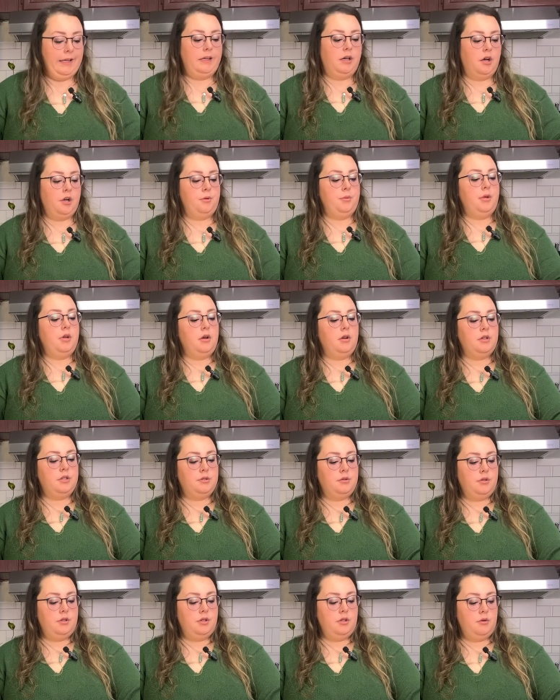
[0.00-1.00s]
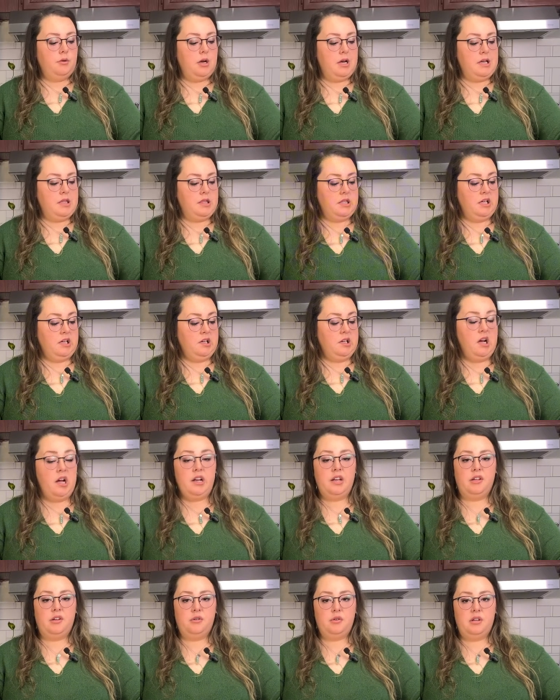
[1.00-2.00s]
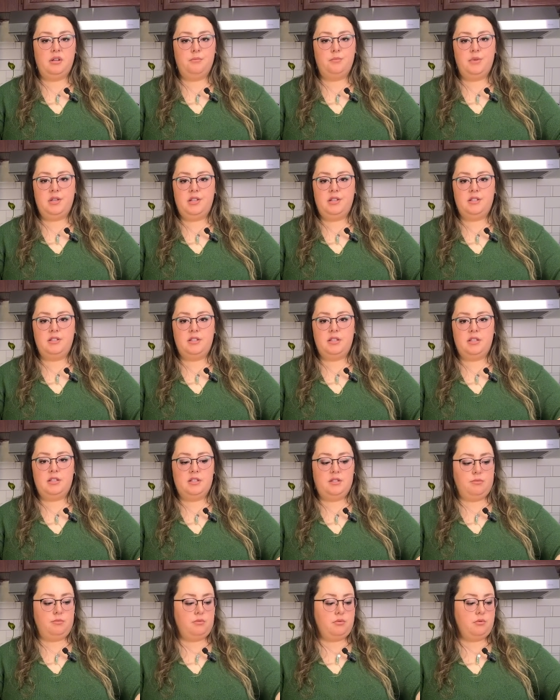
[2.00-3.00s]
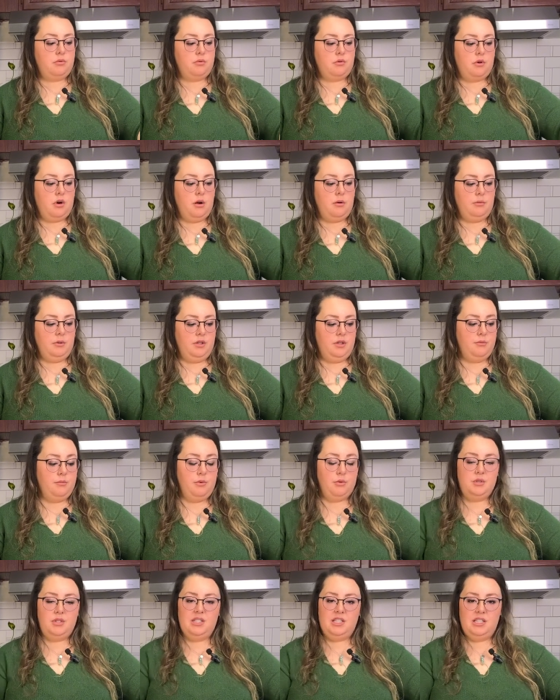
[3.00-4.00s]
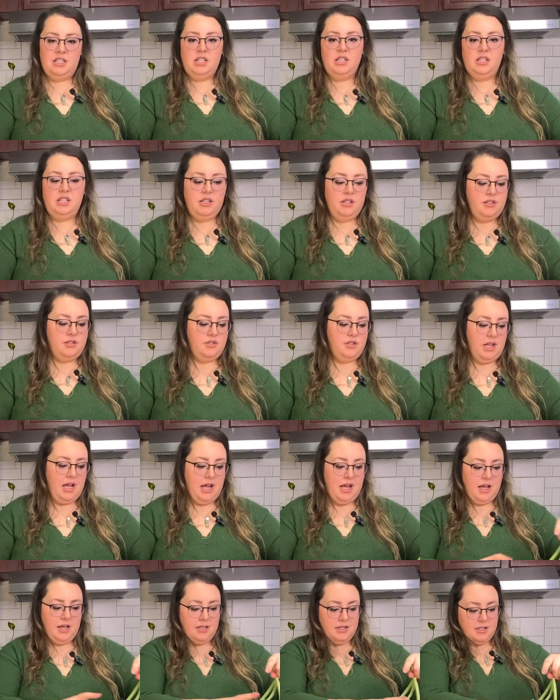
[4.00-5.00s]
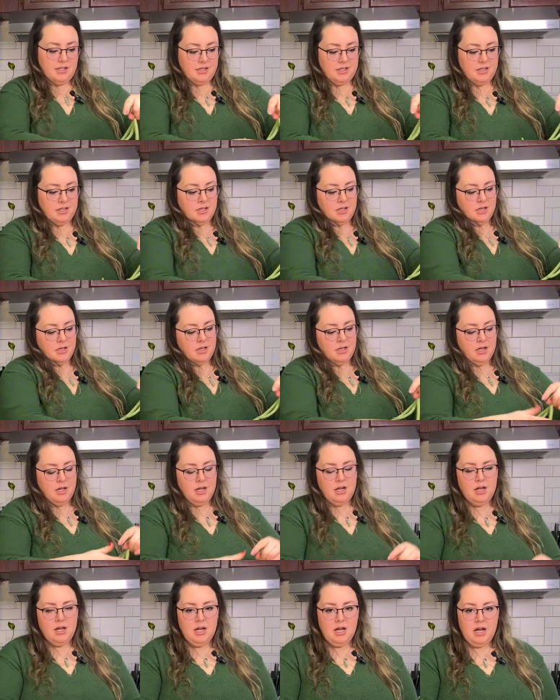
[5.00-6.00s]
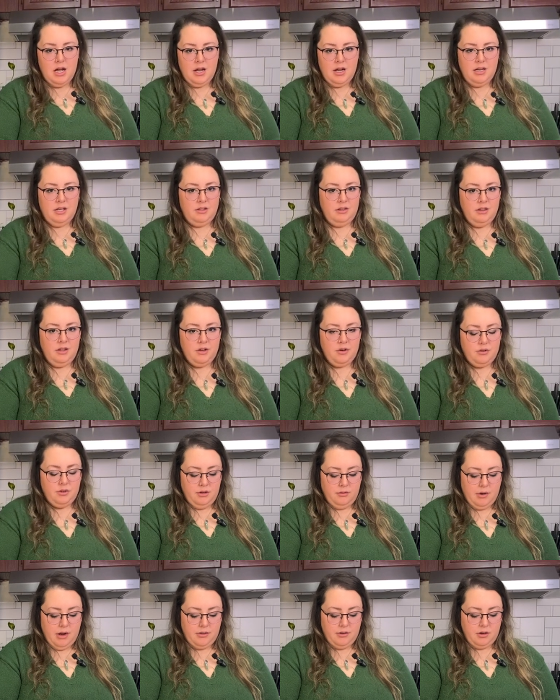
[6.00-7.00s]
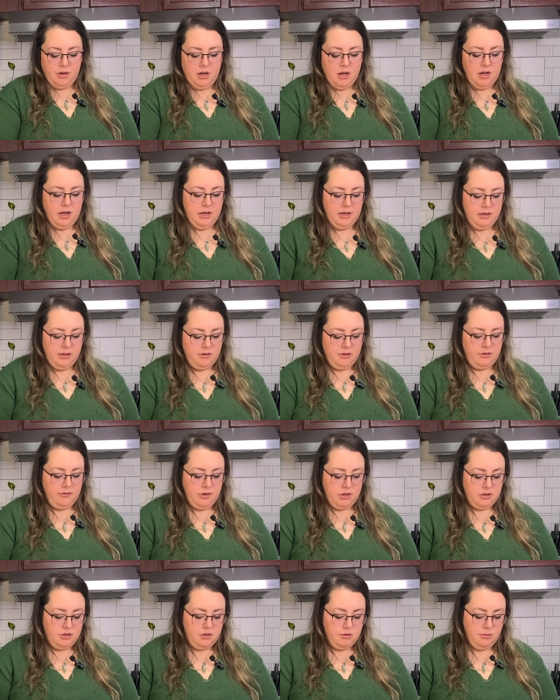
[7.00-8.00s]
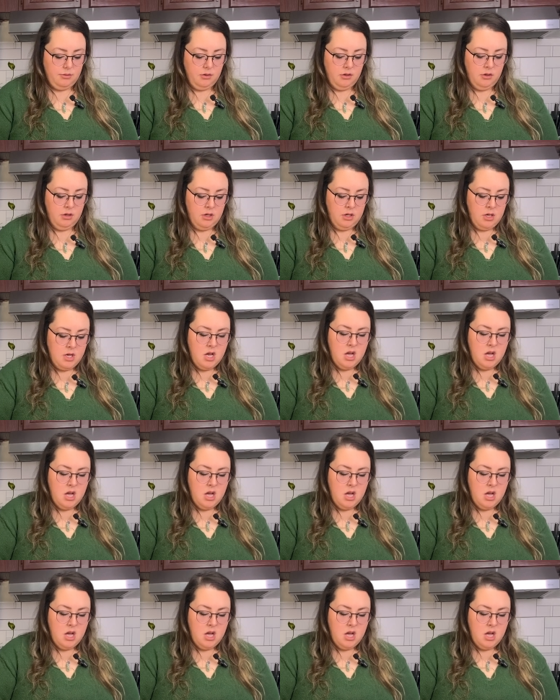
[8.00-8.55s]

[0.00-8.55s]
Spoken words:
gotta be honest with you, I think cutting green beans is probably the most tedious task. I literally rather cut any other vegetable.